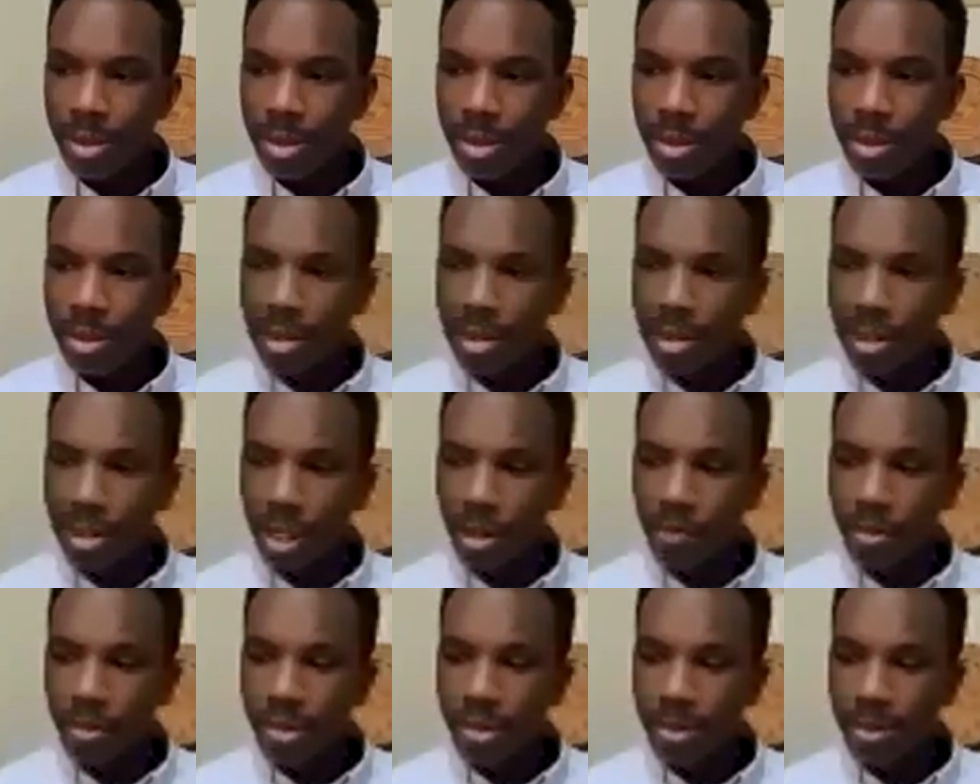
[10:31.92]
go
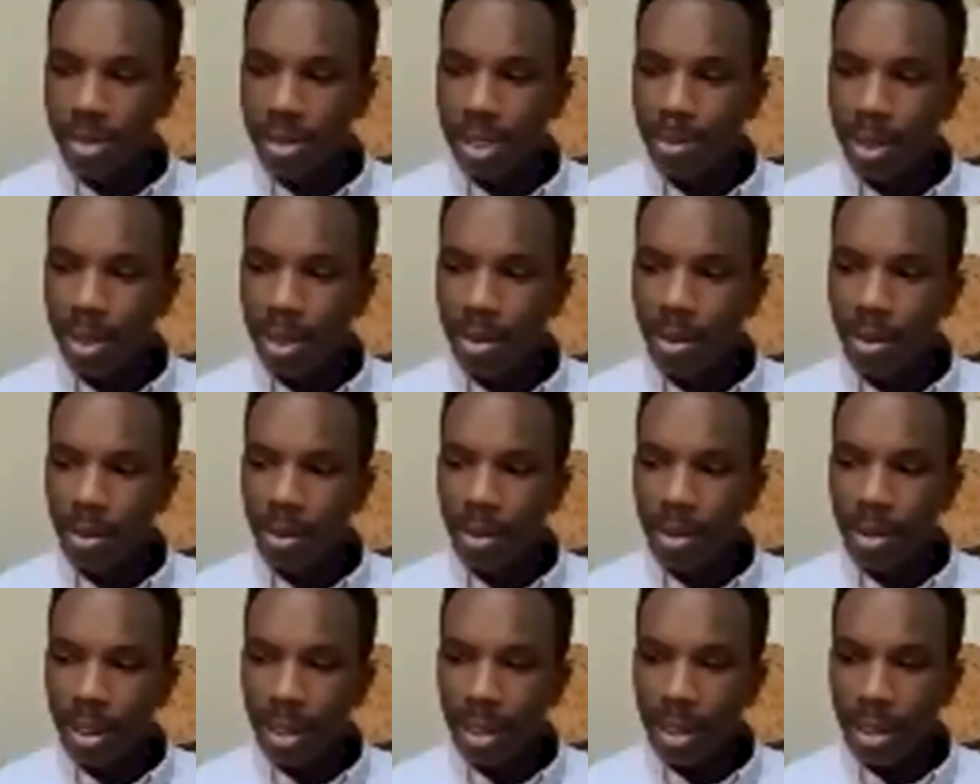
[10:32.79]
through some
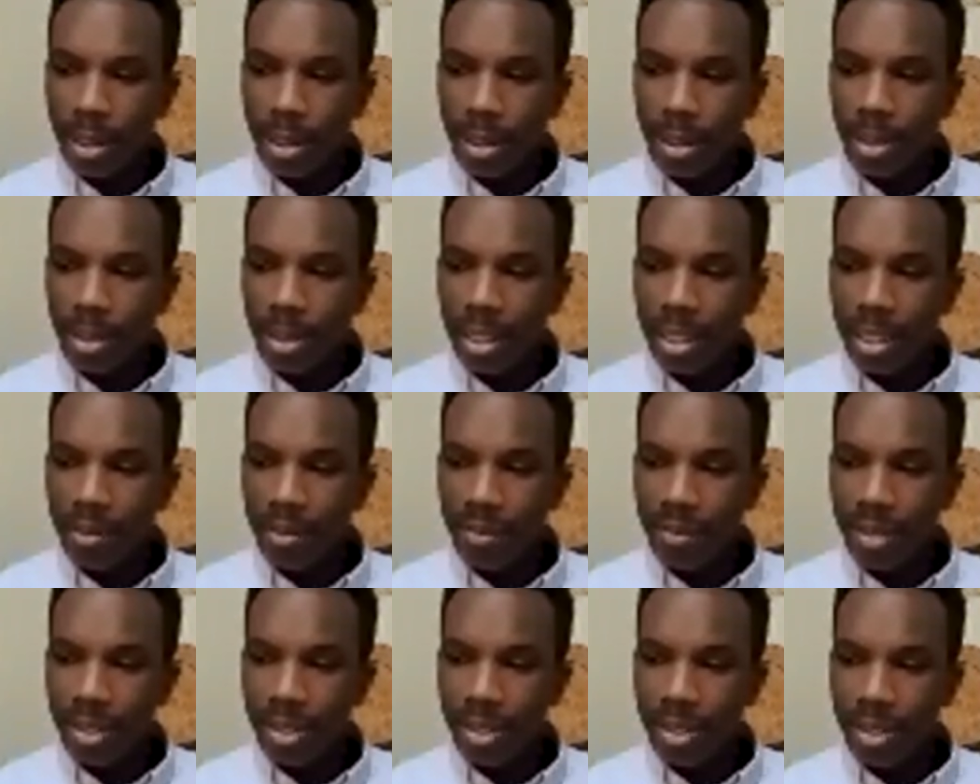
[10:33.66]
typical
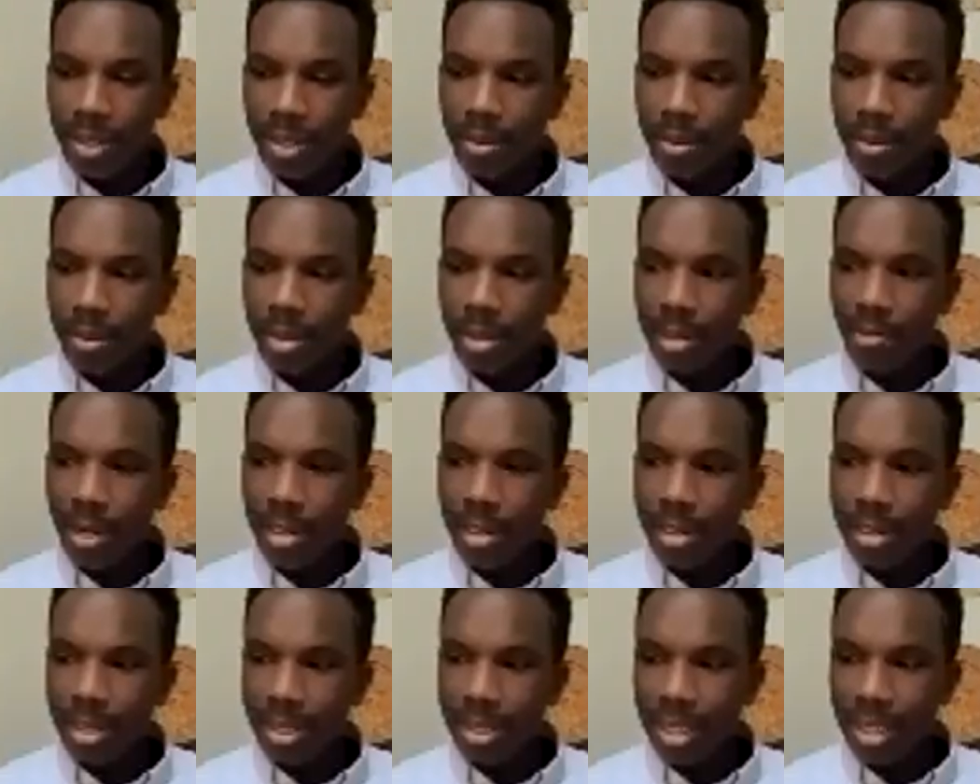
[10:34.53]
beliefs
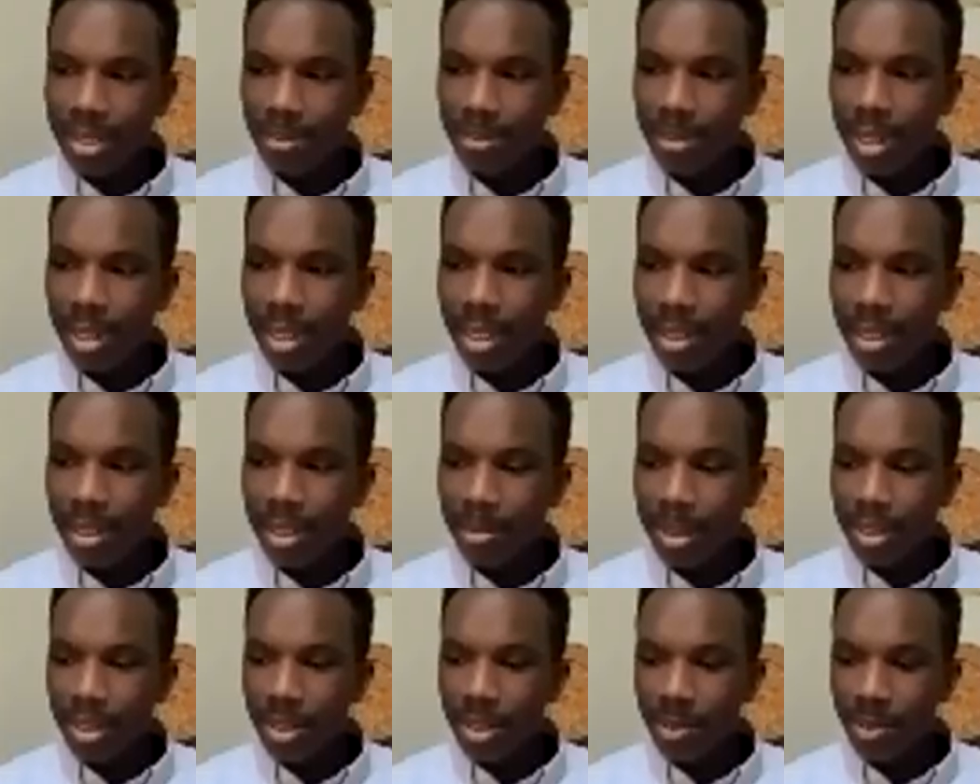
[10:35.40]
around success and money,
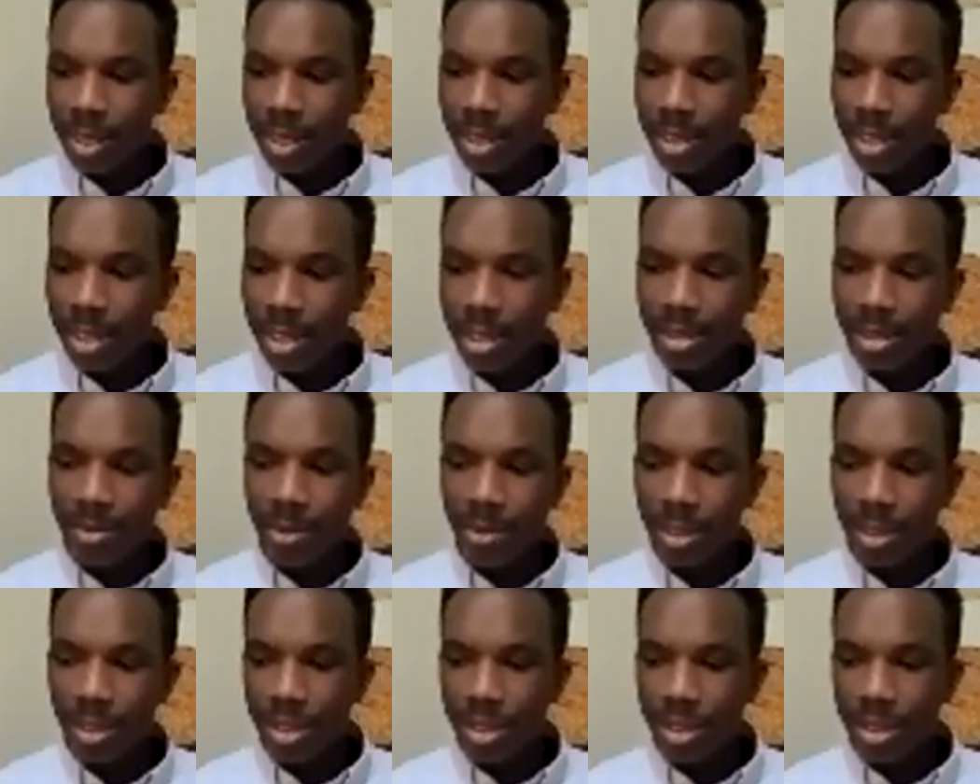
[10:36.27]
but I just wanted to get some
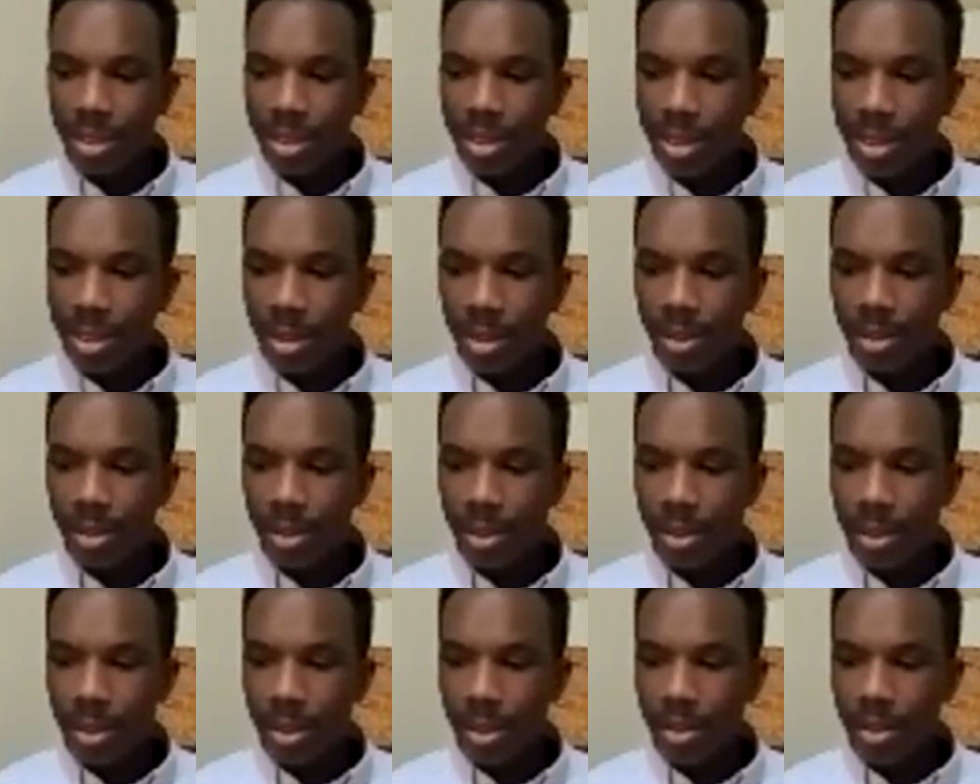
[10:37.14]
questions
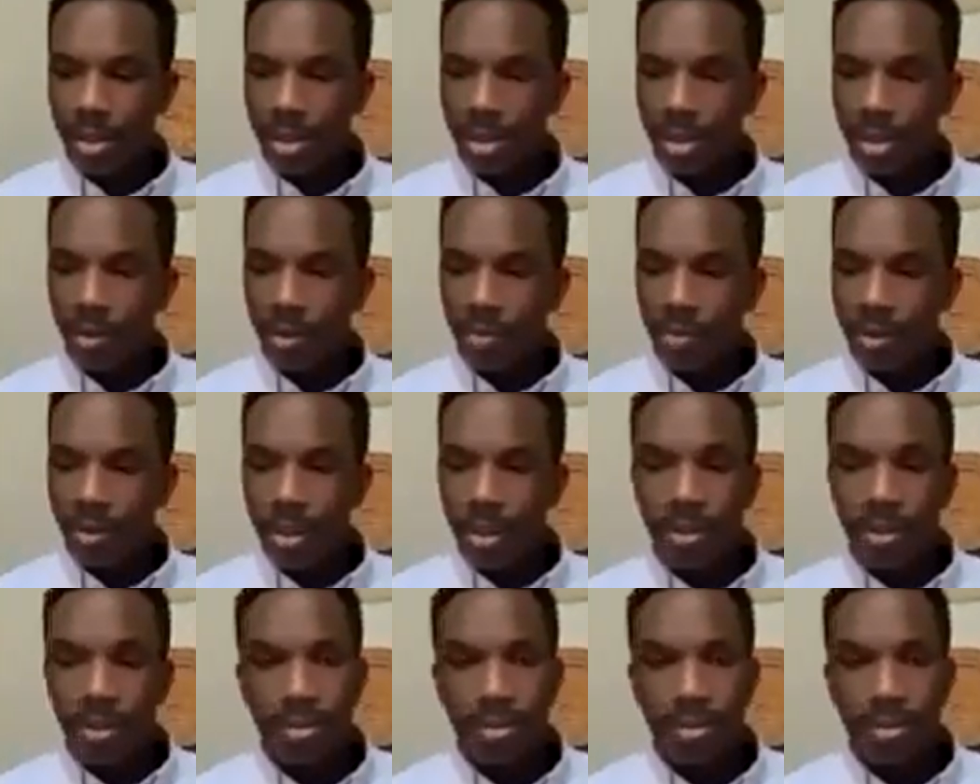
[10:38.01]
so far.